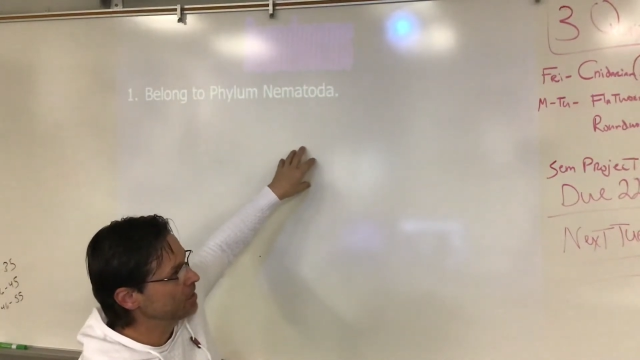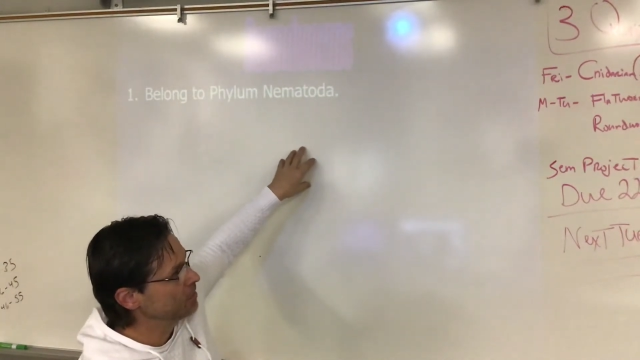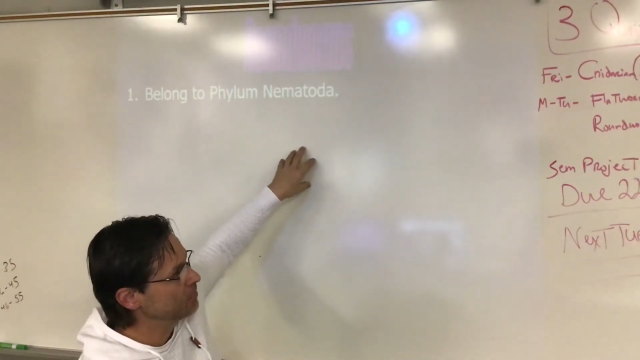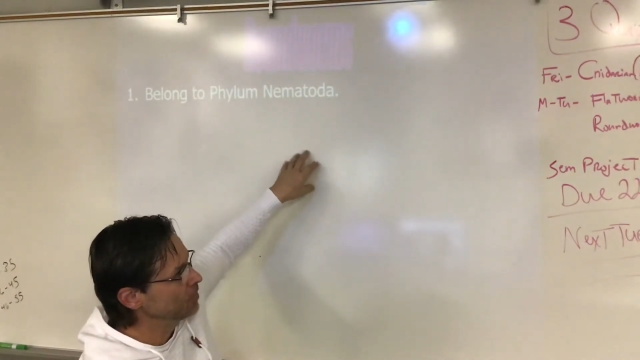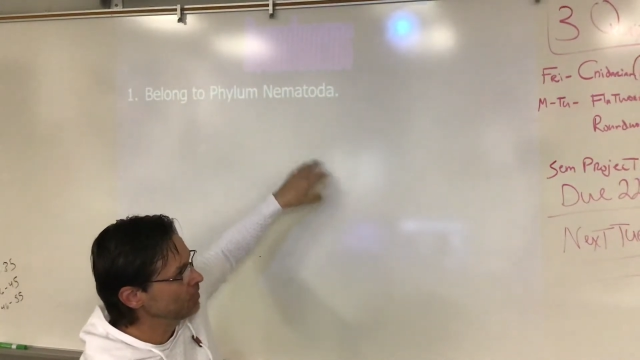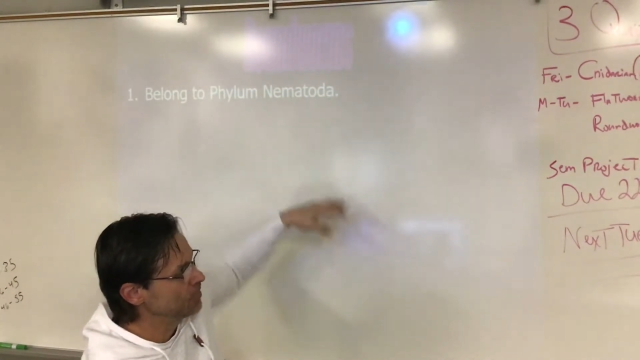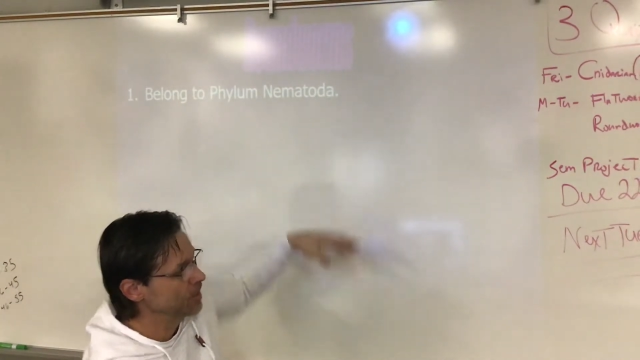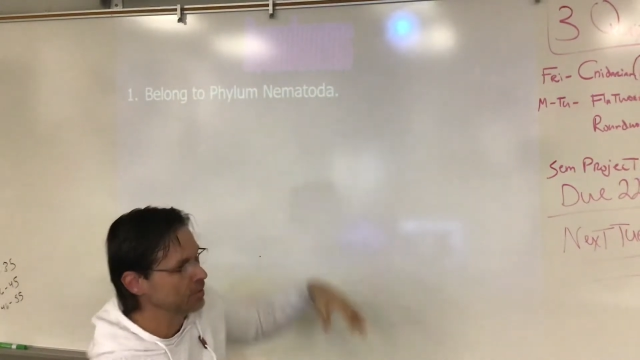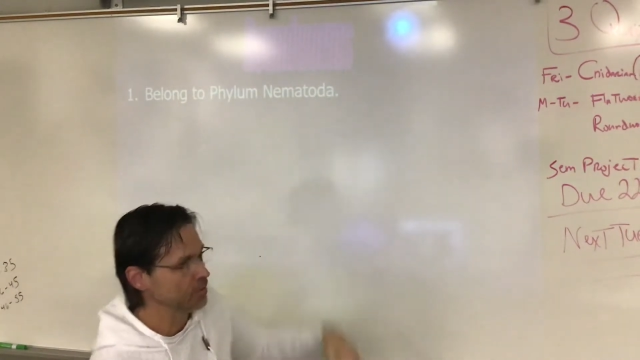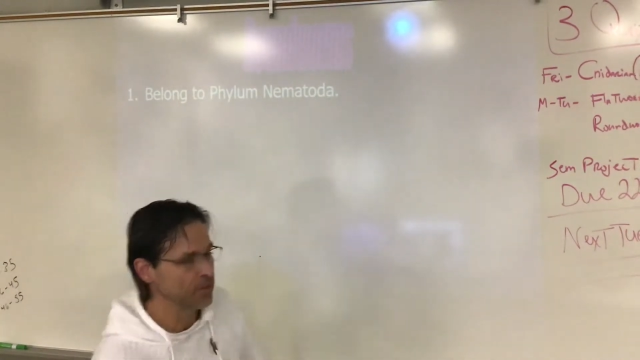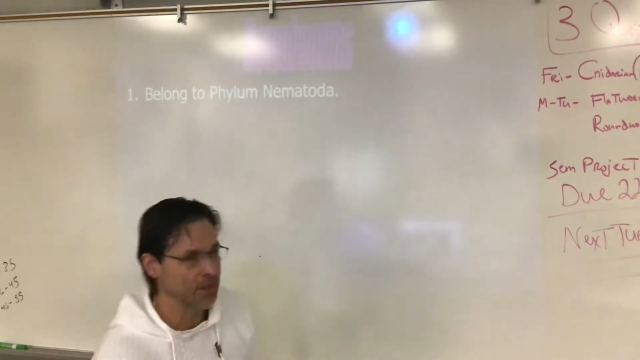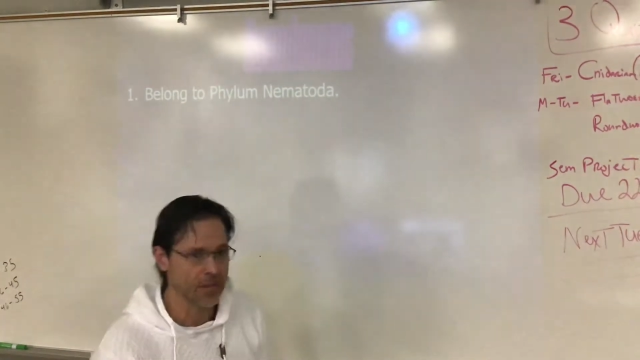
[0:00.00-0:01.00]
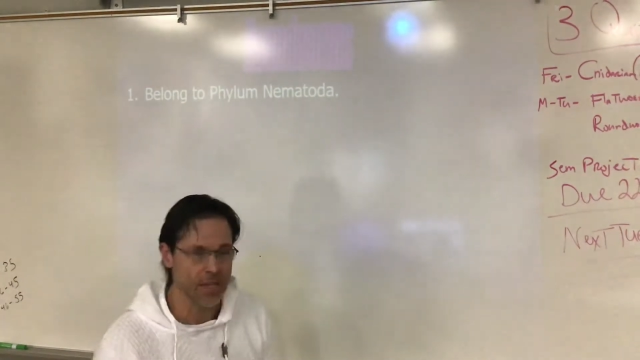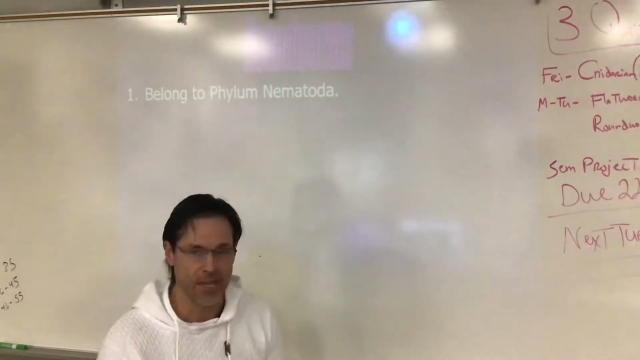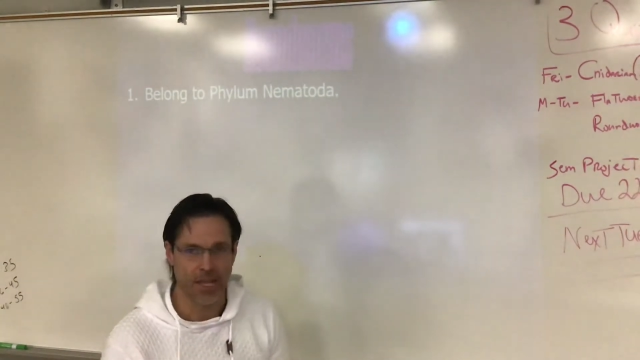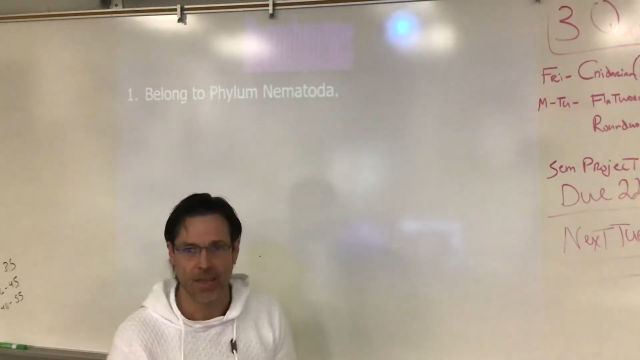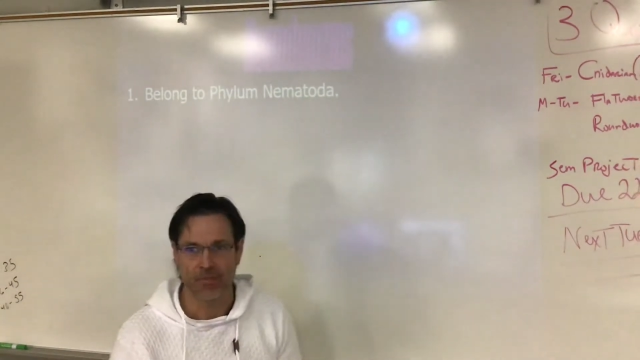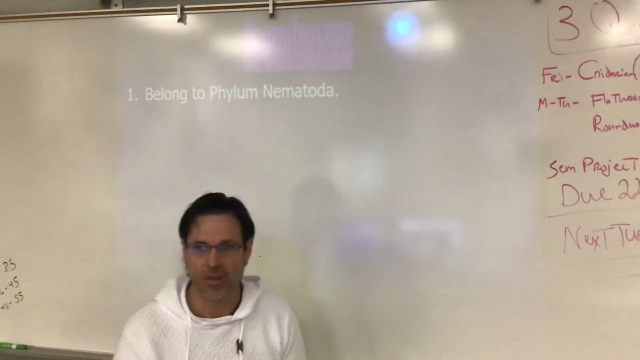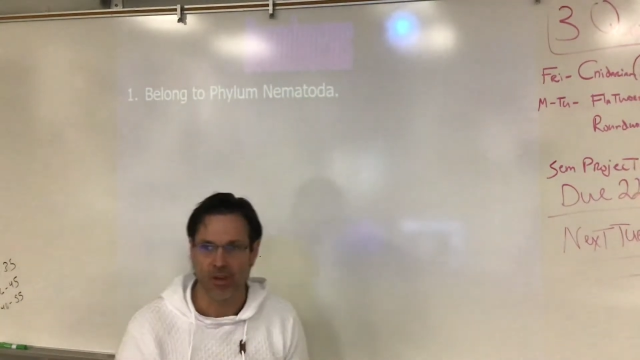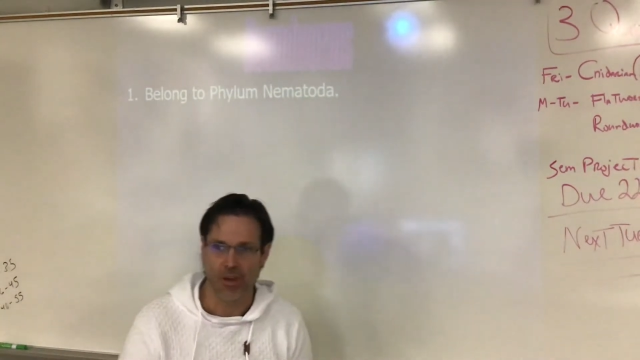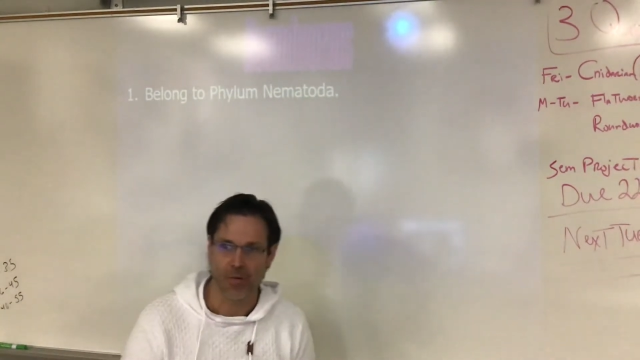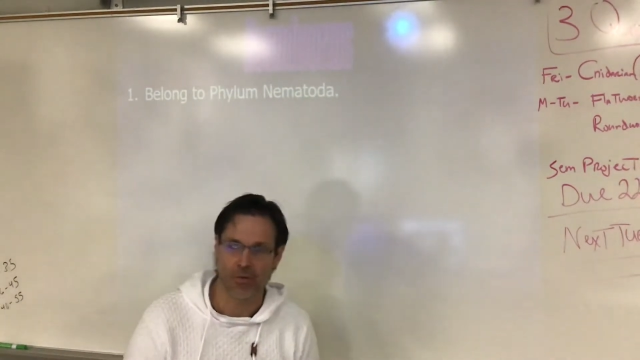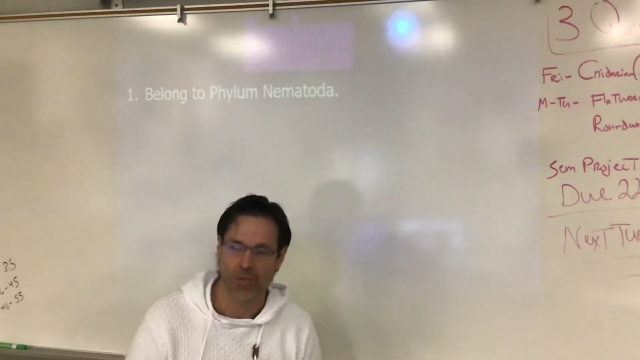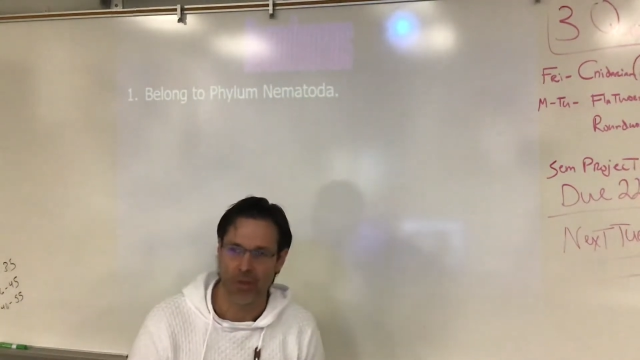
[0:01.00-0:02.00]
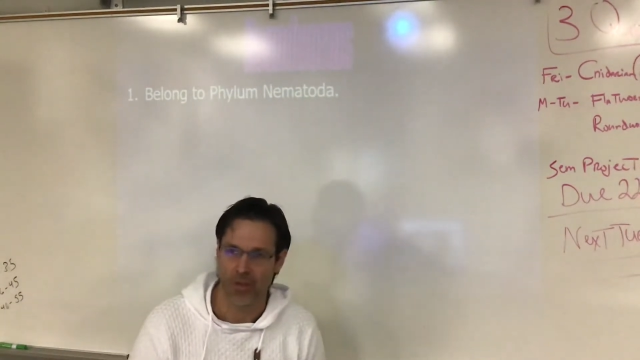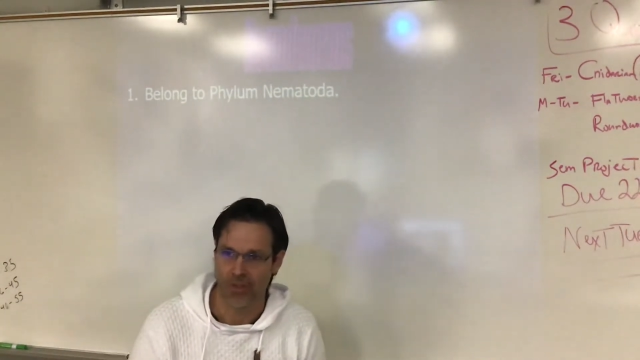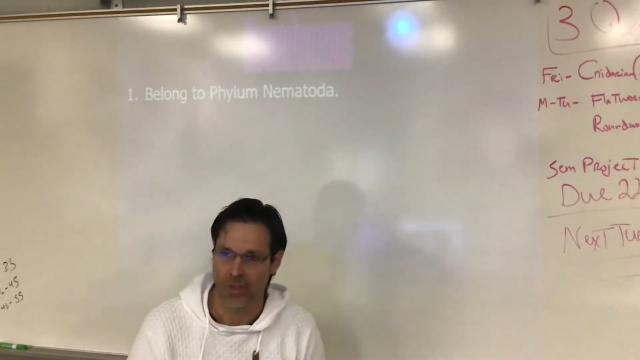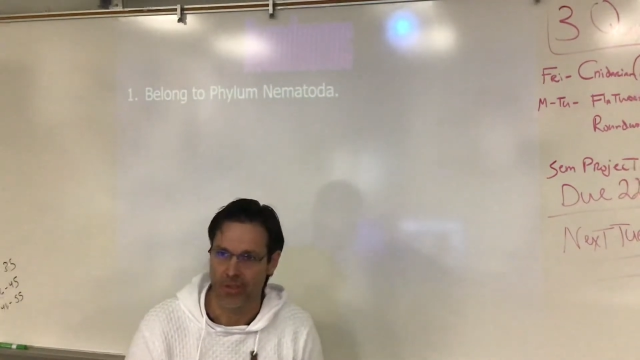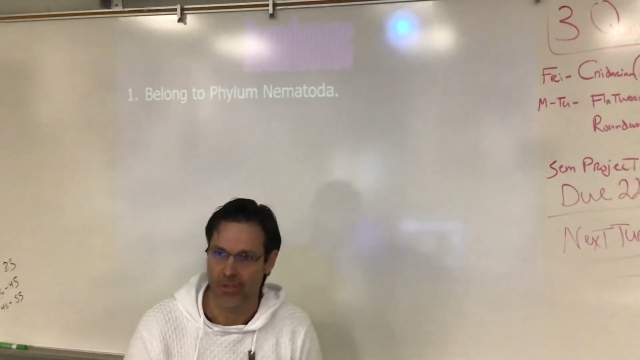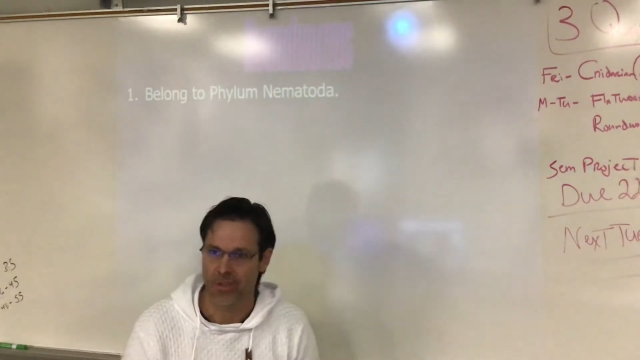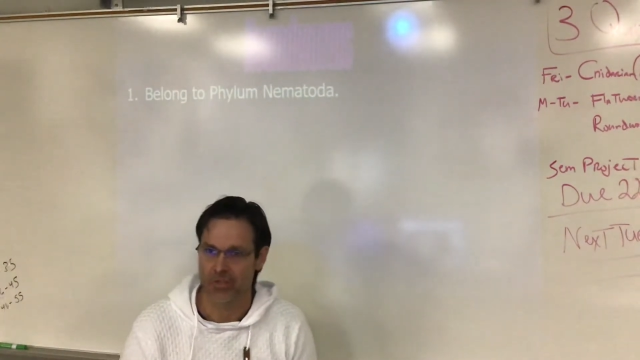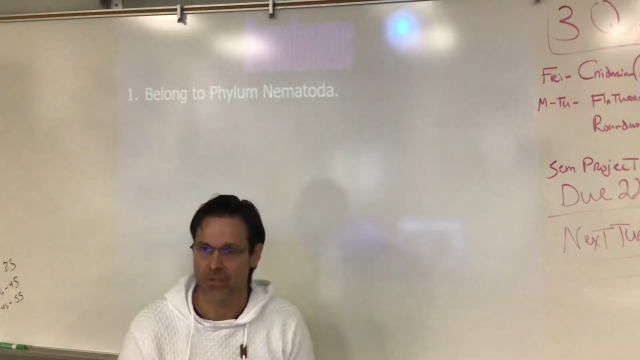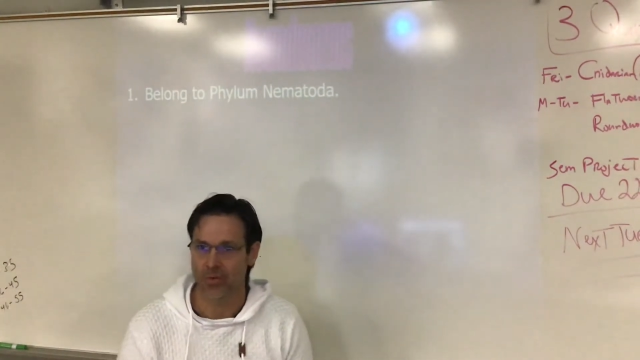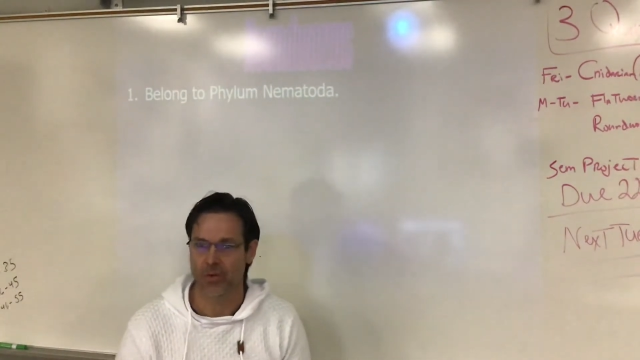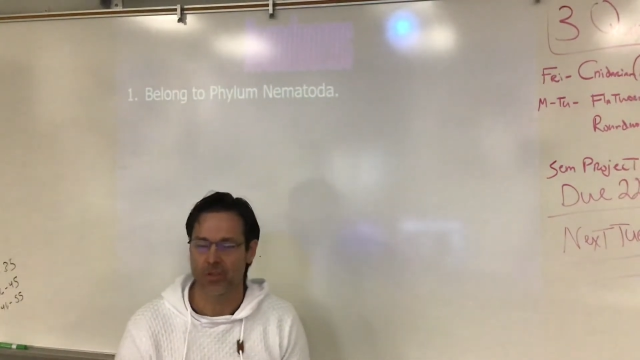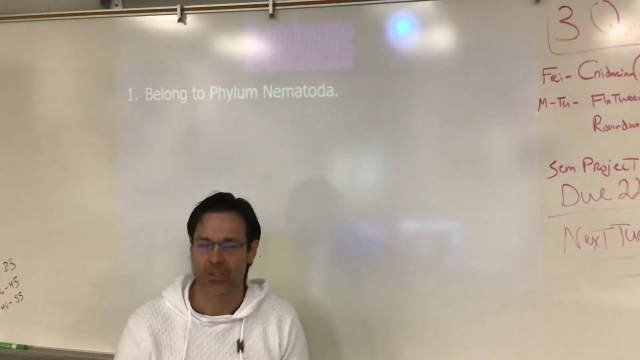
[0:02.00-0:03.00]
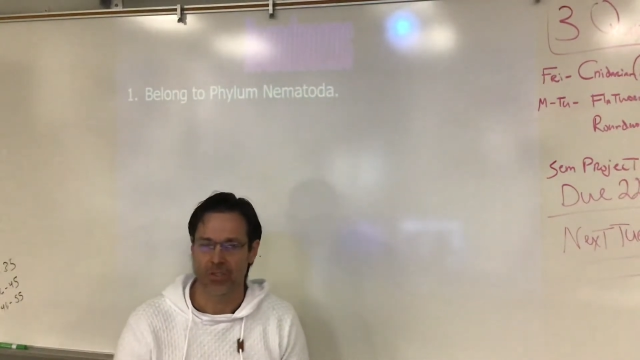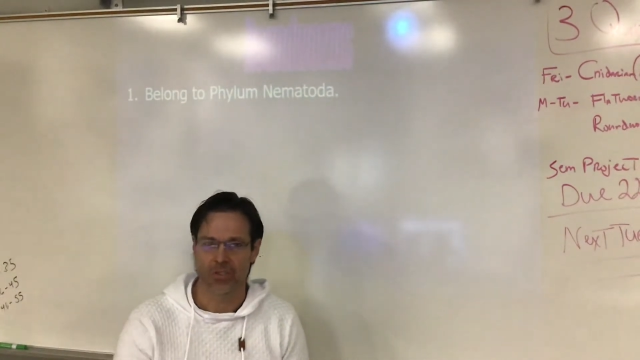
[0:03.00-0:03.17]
the full effect without kind of having in here with all the stories.